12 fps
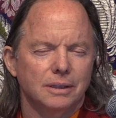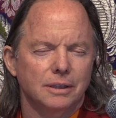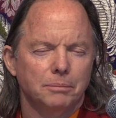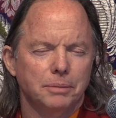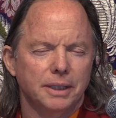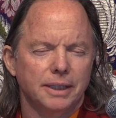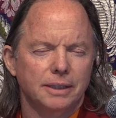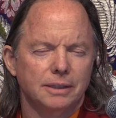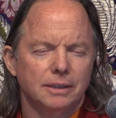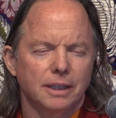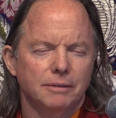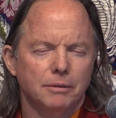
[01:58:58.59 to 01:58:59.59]
the
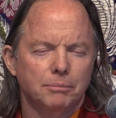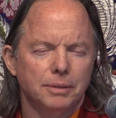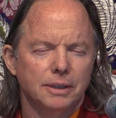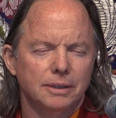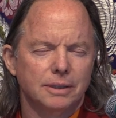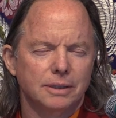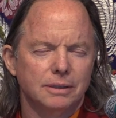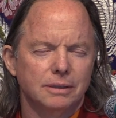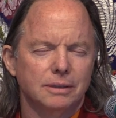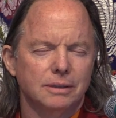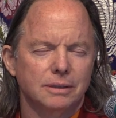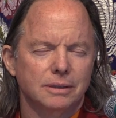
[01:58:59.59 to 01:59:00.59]
place of a person
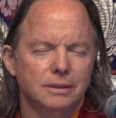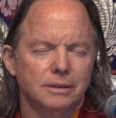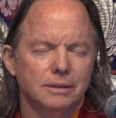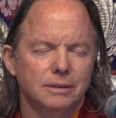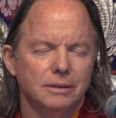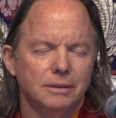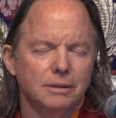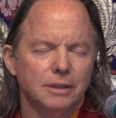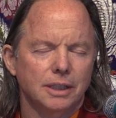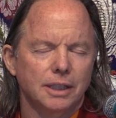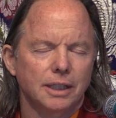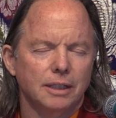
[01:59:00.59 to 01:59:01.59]
who
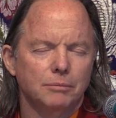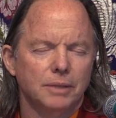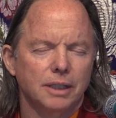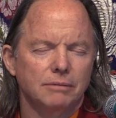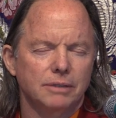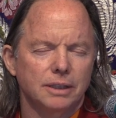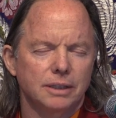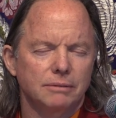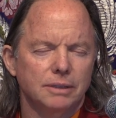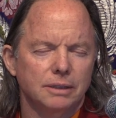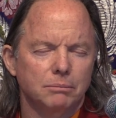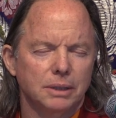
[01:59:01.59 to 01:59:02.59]
can help every
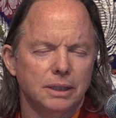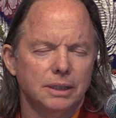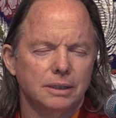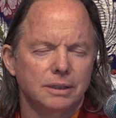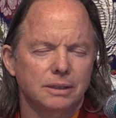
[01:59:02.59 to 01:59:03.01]
living being